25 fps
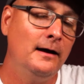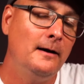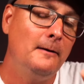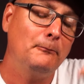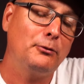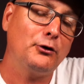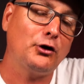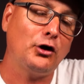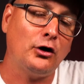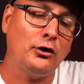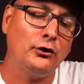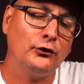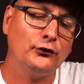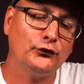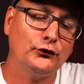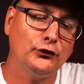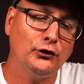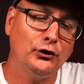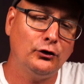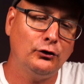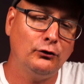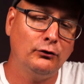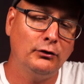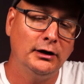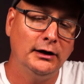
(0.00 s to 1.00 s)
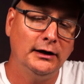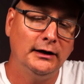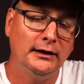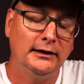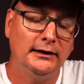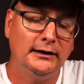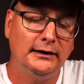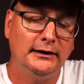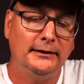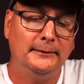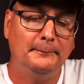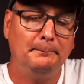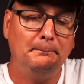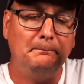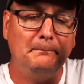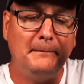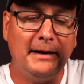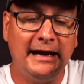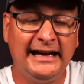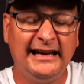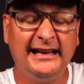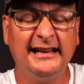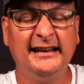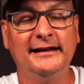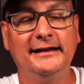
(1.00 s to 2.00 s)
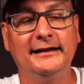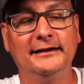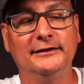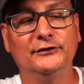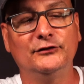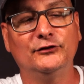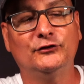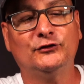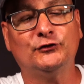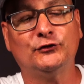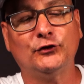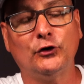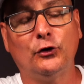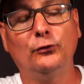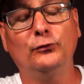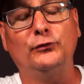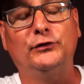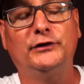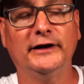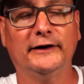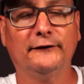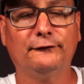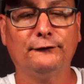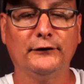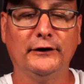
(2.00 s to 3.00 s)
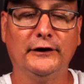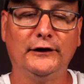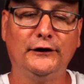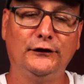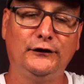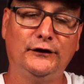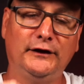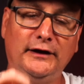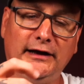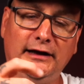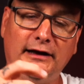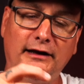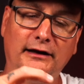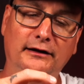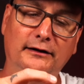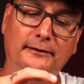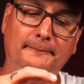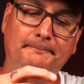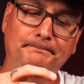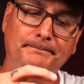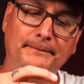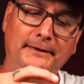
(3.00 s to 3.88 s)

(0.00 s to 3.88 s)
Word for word: But also making it so different than